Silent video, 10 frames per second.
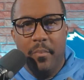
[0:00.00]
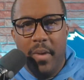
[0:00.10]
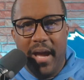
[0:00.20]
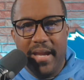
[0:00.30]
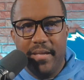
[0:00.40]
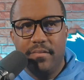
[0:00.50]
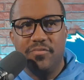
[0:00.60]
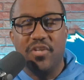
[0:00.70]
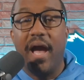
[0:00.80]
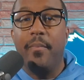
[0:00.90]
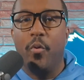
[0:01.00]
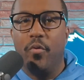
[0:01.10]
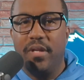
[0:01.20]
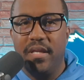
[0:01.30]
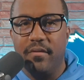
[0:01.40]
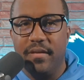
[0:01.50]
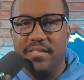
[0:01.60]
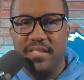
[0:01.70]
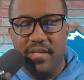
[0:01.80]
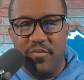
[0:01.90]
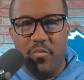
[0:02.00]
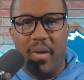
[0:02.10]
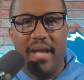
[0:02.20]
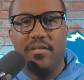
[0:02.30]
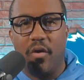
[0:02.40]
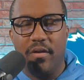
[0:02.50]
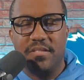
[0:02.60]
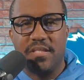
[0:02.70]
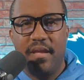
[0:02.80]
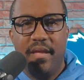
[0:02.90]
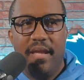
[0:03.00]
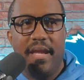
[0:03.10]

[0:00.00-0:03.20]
My job on here is to give you my thoughts